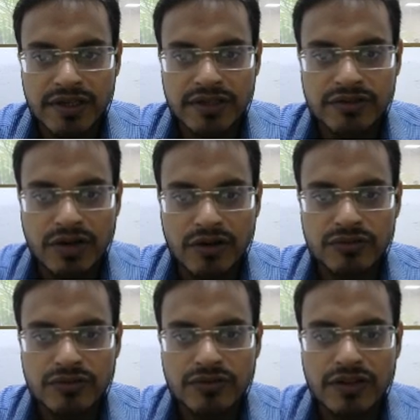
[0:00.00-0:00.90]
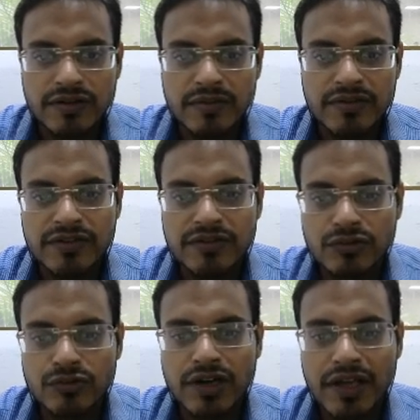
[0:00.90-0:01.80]
So how do CNC machines
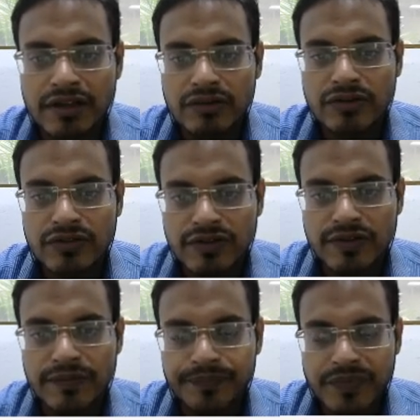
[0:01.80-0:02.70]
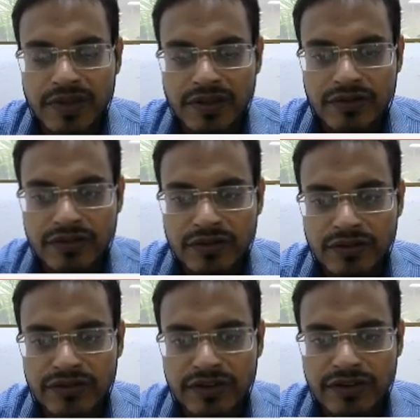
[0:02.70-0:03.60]
look like? You can see. So this is on
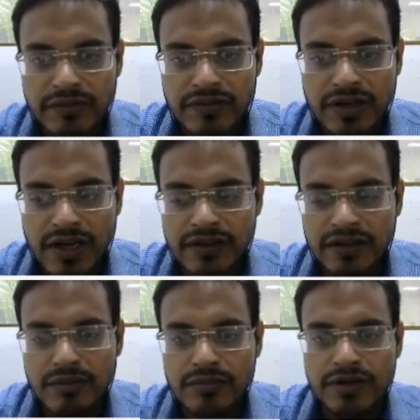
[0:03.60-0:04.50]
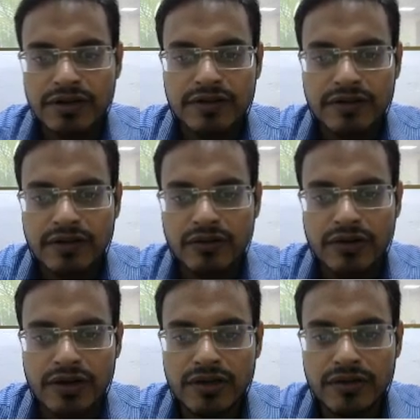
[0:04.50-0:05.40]
CNC machine, and the computer is
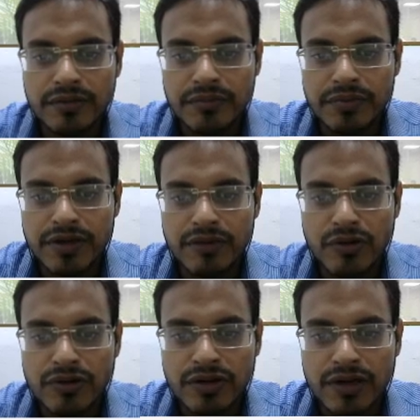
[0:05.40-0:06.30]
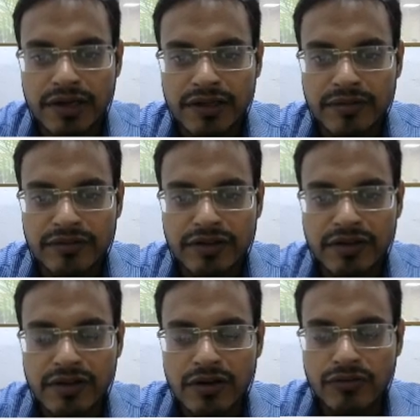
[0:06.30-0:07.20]
already fitted mounted at the machine
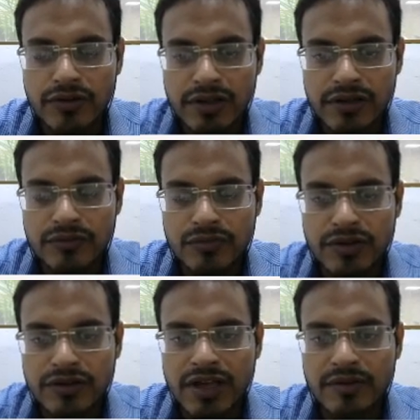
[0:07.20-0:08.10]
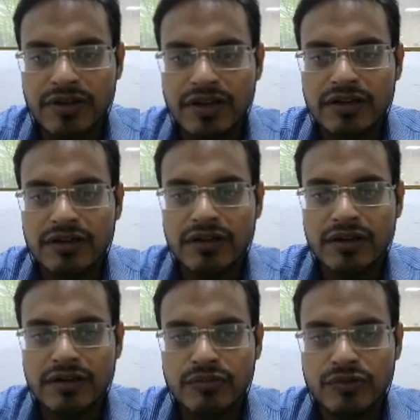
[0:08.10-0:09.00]
only. So there we can
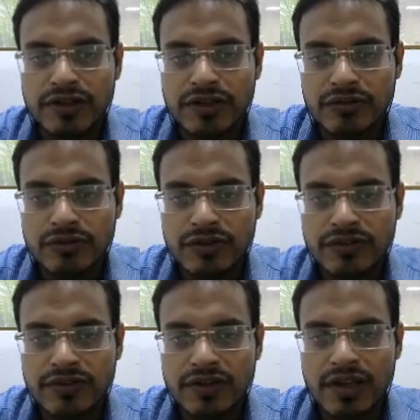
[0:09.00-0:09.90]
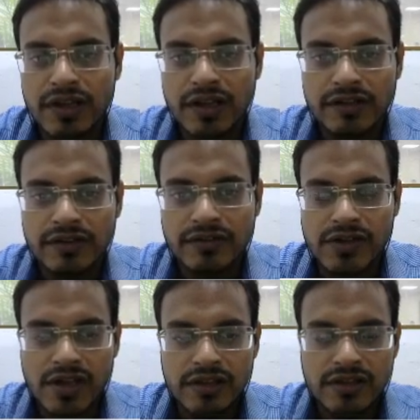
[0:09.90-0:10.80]
input the codes like this.
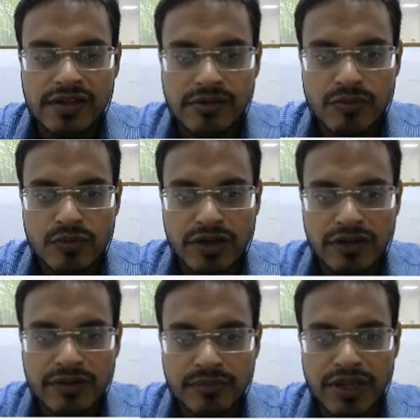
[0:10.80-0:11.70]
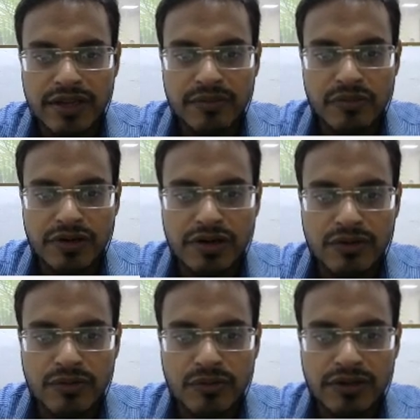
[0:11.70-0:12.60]
Then servo motors playing important
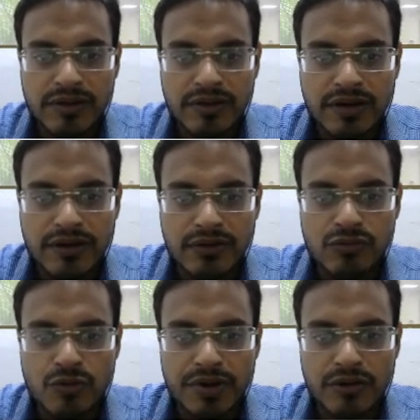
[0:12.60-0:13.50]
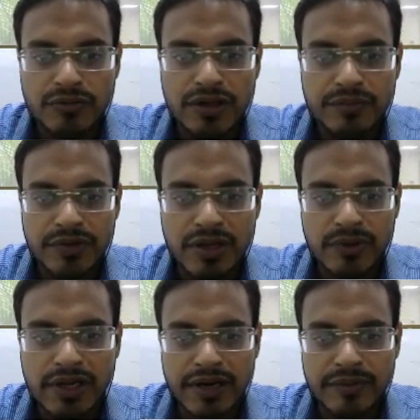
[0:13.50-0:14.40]
role for the control movement of the
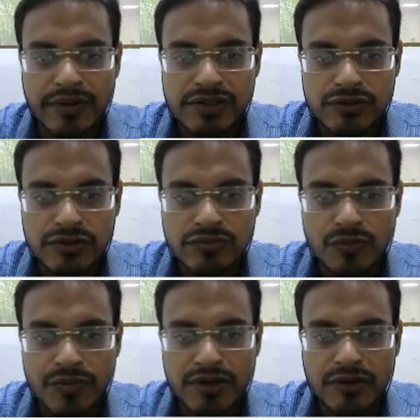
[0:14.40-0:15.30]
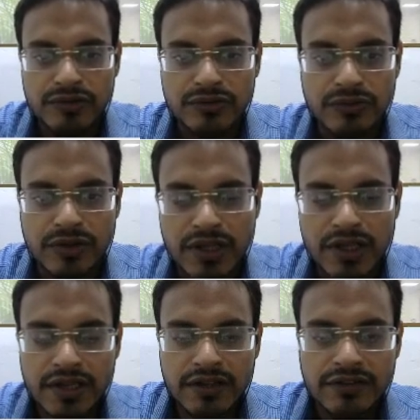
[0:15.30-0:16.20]
table and tool movement also.
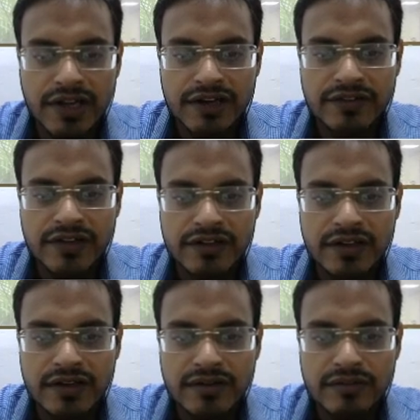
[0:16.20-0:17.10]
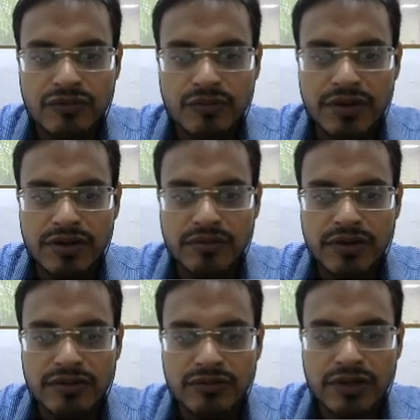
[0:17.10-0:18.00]
Slides are there, movement of the
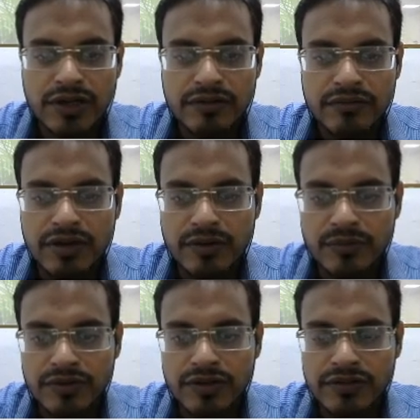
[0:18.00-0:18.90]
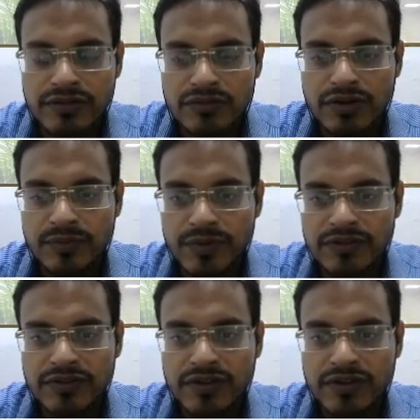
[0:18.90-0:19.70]
tool and this workpiece.